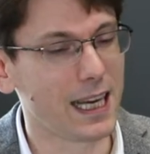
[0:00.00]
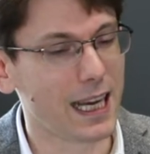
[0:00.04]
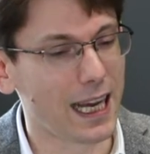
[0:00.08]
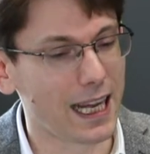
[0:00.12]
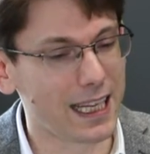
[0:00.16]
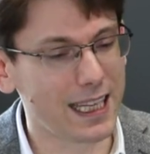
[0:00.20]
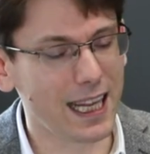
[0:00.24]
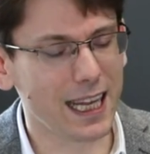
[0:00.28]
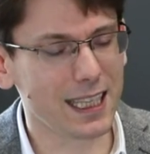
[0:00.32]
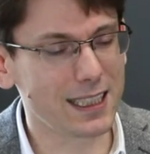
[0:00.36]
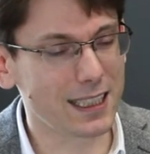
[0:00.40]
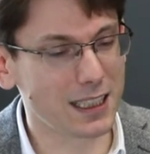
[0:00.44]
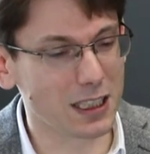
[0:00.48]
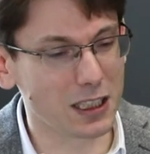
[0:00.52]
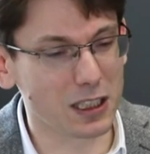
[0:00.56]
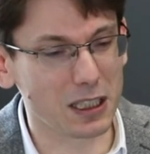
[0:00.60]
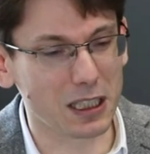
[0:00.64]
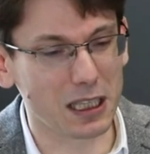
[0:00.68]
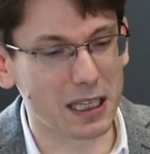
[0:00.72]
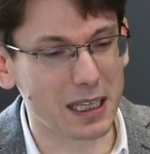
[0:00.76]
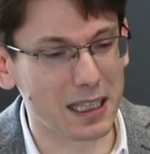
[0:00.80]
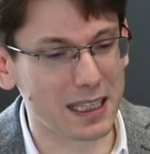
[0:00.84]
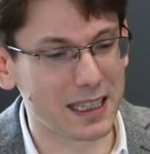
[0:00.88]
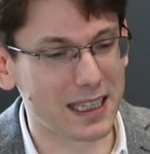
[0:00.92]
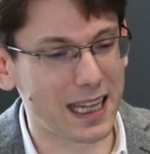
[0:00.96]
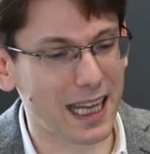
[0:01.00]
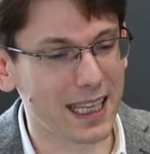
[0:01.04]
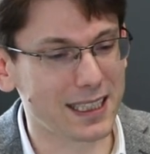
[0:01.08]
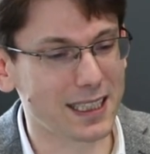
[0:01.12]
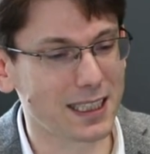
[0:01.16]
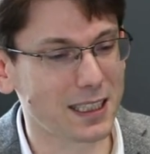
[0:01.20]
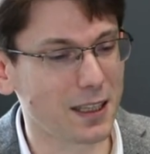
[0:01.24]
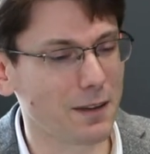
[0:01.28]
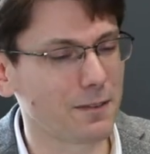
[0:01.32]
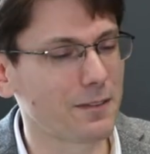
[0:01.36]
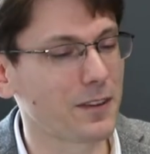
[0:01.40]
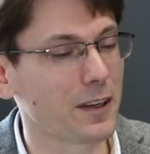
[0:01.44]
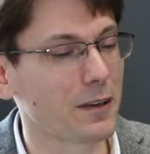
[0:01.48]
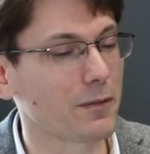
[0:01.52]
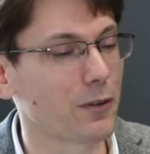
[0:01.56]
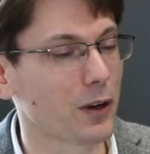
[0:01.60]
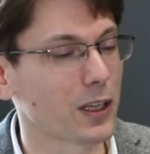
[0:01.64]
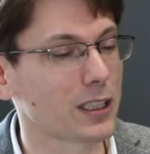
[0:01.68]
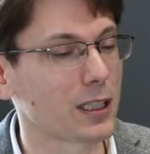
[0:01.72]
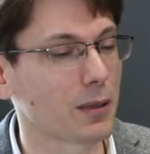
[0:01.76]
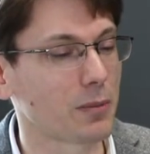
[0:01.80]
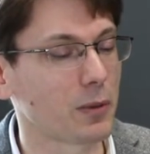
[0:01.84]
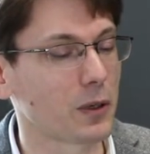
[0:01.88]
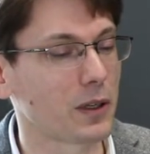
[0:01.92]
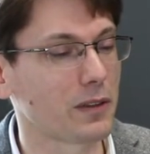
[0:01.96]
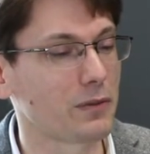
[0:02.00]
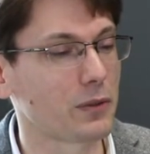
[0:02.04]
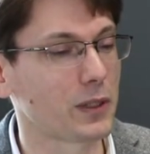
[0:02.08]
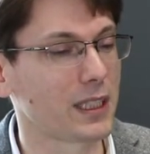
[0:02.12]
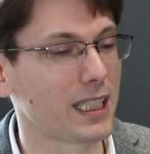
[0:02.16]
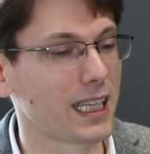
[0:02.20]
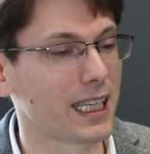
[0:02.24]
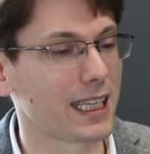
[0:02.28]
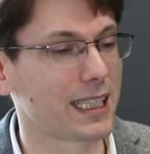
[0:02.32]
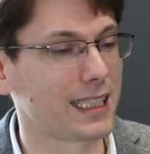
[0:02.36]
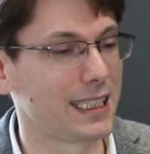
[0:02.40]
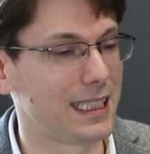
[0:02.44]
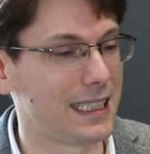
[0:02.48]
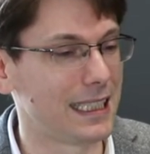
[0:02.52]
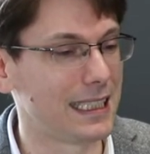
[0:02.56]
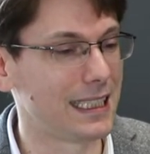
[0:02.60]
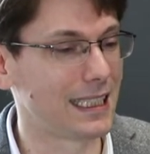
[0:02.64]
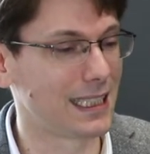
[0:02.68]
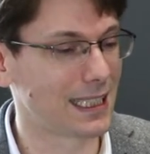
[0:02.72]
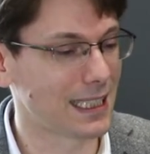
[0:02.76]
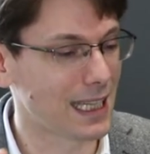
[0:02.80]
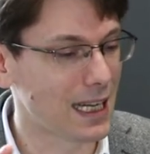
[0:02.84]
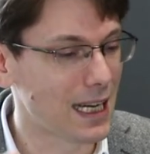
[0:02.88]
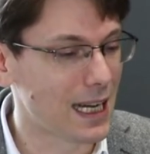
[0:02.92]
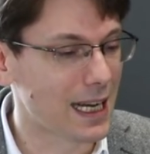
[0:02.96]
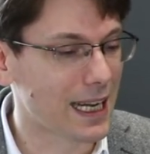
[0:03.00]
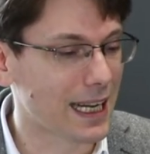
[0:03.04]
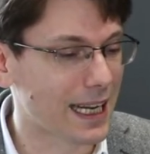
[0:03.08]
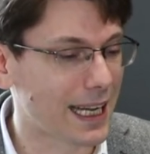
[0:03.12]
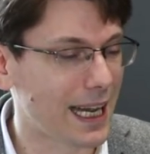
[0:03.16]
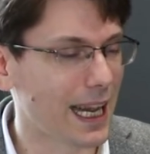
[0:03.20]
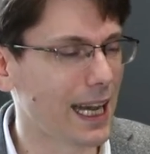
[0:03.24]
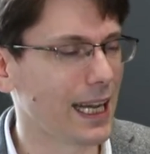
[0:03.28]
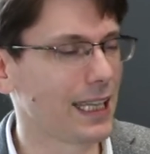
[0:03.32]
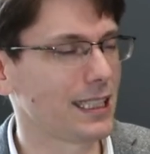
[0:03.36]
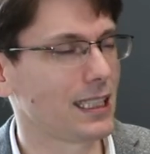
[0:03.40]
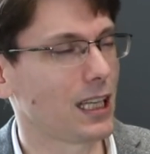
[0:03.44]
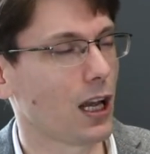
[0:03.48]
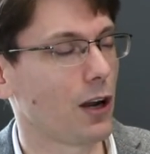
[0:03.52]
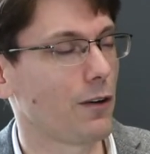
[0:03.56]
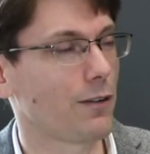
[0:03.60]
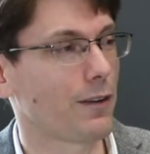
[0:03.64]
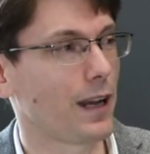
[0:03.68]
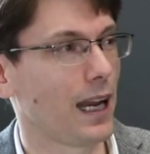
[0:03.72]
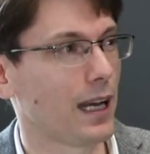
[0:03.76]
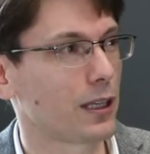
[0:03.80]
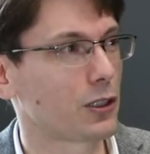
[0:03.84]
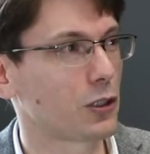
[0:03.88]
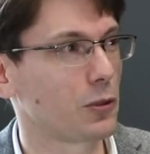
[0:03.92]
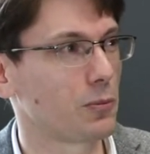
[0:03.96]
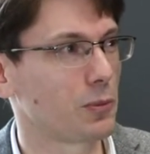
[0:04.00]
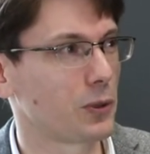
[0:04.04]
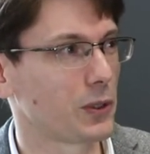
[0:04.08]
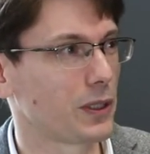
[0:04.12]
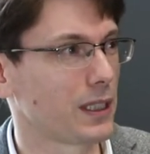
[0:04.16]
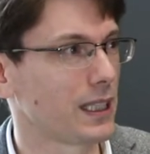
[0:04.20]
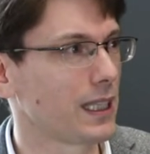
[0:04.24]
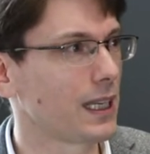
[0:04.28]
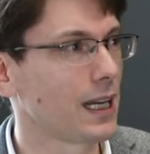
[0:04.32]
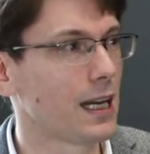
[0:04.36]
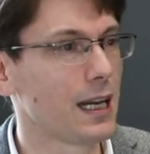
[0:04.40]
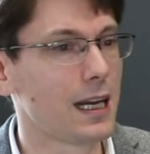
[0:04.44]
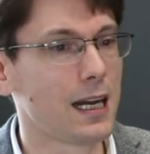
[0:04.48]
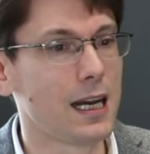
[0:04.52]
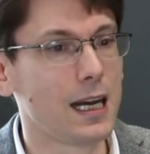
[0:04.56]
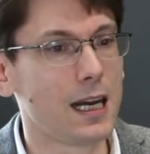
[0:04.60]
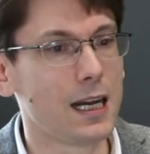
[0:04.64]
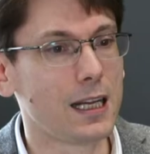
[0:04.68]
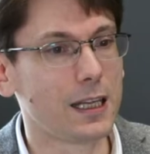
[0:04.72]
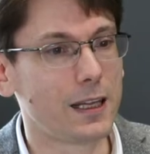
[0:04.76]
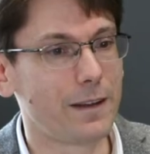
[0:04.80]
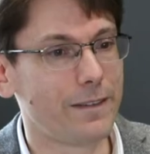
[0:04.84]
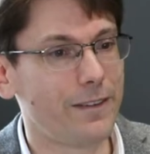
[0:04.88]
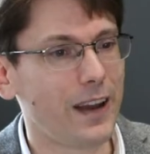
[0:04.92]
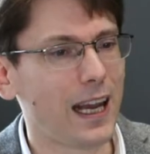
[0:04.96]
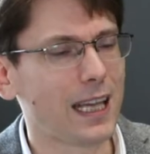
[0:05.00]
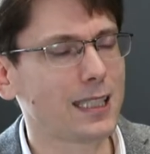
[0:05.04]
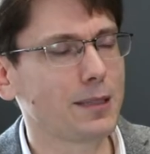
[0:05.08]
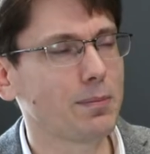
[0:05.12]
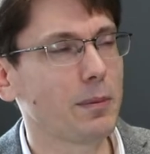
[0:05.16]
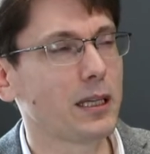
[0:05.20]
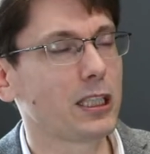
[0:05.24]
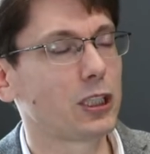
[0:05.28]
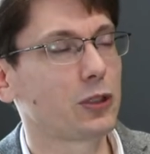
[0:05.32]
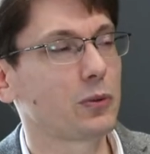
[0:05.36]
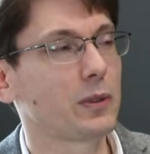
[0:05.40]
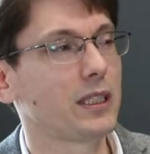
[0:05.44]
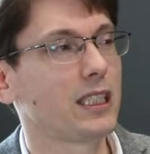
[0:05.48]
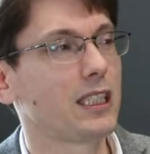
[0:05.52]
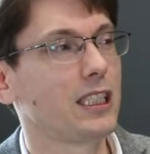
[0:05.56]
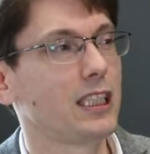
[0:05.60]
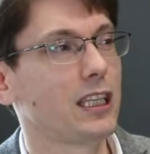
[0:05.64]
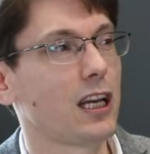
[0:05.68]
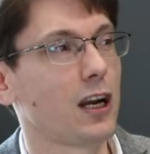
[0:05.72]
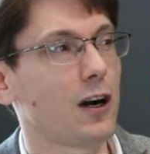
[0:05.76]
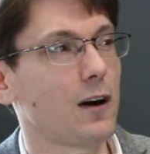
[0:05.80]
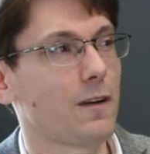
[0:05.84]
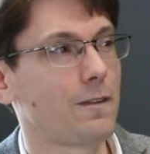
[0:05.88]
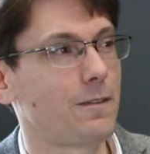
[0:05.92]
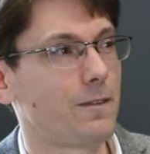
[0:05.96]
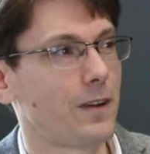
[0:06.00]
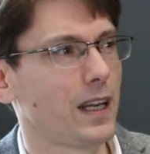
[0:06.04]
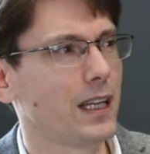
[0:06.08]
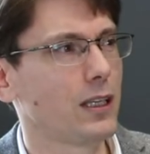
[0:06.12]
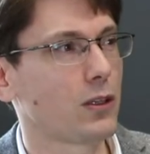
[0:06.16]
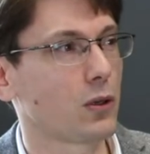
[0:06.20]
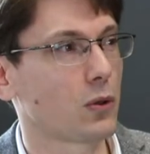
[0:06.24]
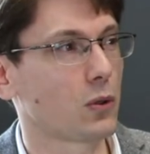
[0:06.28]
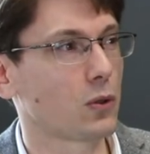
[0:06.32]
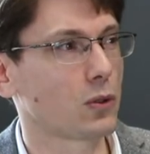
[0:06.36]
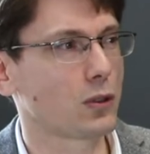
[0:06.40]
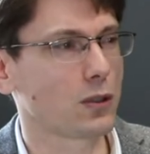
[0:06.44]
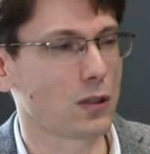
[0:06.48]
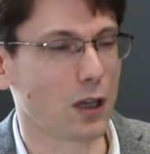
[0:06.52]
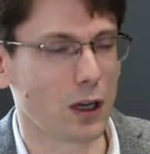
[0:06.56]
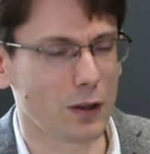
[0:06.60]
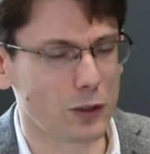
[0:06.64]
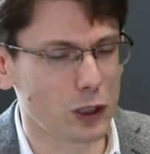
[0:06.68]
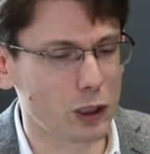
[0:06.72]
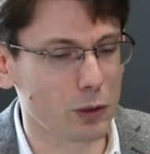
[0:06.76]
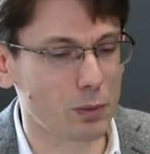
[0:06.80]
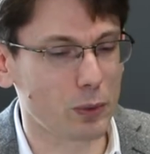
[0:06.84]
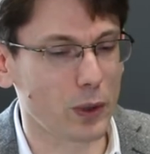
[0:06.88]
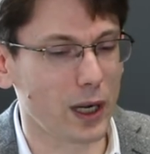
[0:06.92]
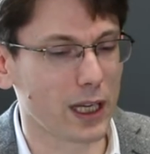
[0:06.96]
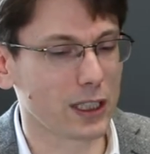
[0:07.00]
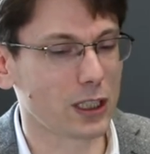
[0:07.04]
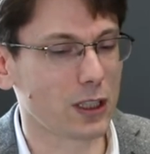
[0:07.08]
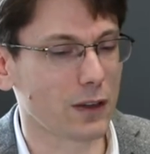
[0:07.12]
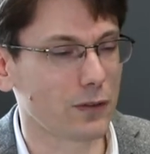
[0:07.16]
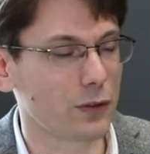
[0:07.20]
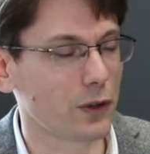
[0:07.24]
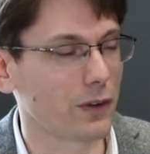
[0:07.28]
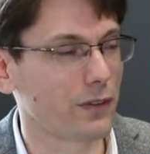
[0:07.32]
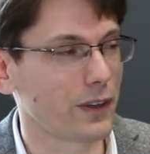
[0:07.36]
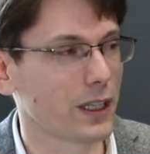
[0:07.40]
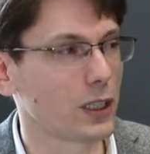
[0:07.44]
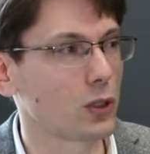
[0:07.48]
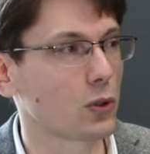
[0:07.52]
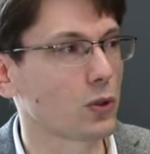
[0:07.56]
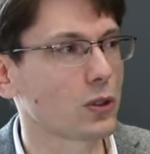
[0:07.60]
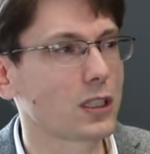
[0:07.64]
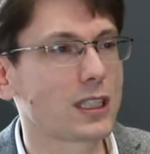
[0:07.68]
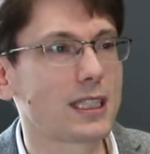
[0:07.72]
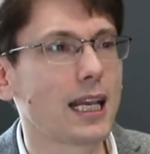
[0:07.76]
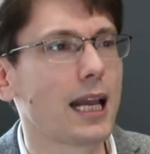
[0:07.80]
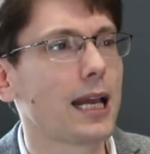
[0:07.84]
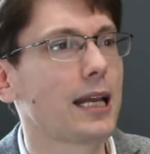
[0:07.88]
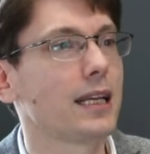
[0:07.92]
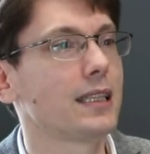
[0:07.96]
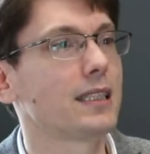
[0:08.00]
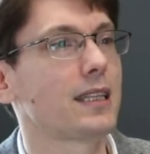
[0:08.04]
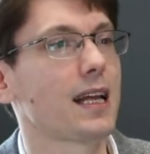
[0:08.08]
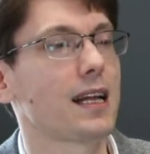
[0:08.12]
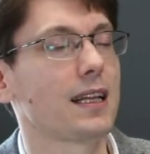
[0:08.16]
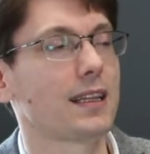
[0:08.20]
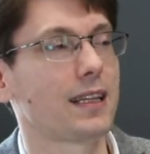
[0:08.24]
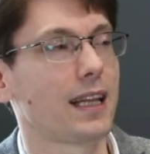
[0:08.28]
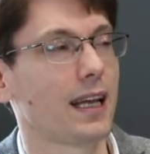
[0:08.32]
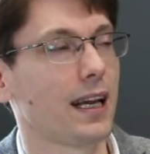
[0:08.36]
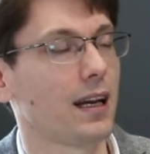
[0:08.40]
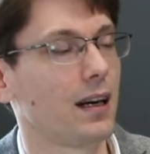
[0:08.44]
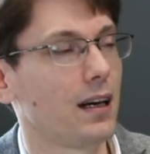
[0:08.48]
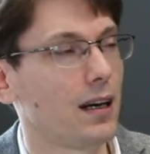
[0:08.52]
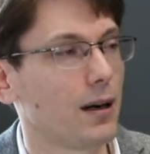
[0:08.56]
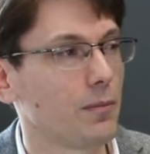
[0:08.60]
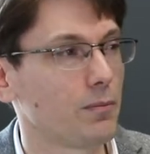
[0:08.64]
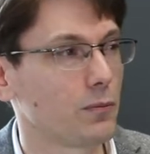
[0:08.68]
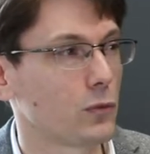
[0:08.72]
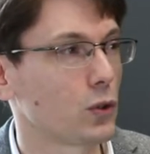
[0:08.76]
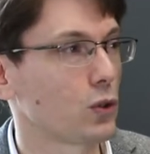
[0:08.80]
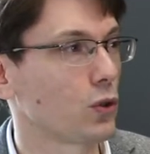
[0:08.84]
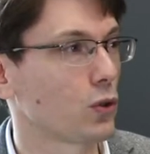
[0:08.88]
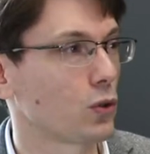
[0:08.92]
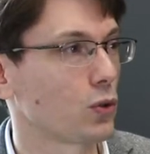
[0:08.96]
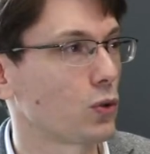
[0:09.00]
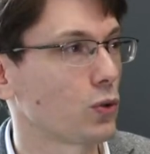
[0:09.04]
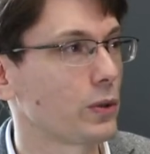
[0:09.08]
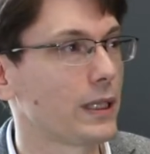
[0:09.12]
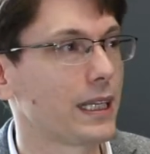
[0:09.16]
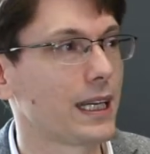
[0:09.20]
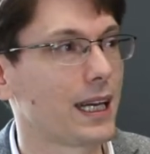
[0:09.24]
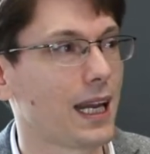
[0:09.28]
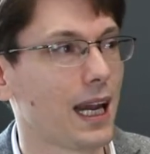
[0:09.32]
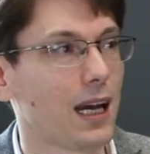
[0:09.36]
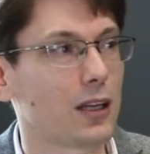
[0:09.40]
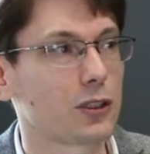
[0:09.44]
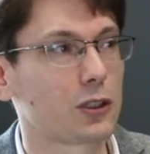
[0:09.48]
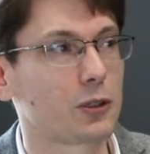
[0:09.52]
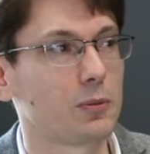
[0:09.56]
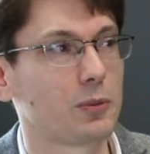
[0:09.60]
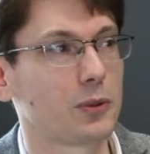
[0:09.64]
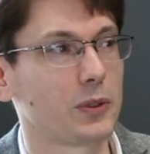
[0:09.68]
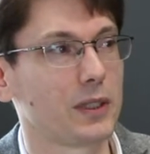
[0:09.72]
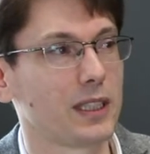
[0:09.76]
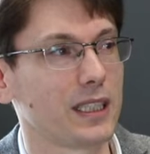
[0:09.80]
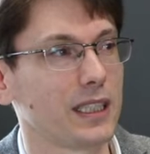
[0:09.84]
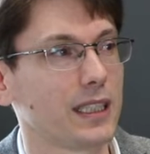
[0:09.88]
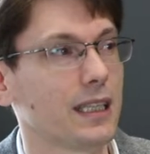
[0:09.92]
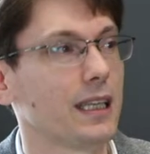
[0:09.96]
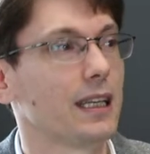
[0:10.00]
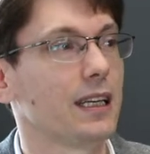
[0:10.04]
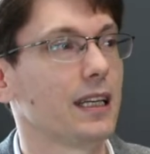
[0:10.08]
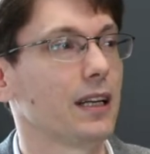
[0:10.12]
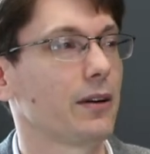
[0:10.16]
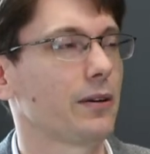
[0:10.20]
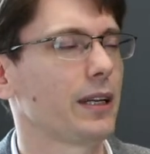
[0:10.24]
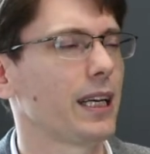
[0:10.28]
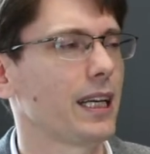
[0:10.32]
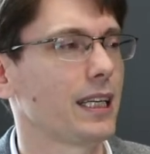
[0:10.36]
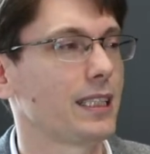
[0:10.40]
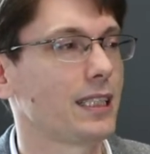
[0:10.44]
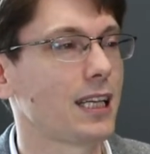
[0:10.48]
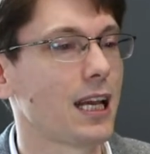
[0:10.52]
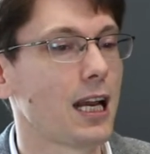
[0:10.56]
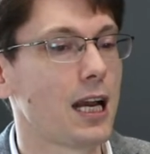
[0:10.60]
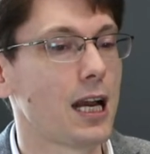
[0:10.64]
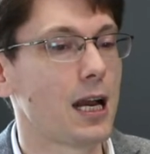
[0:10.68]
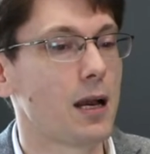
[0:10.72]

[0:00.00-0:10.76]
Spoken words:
And that's something, for example, if we take this case of cloud computing, the vast majority of vendors, enterprise software vendors, say that they are, you know, doing cloud computing nowadays.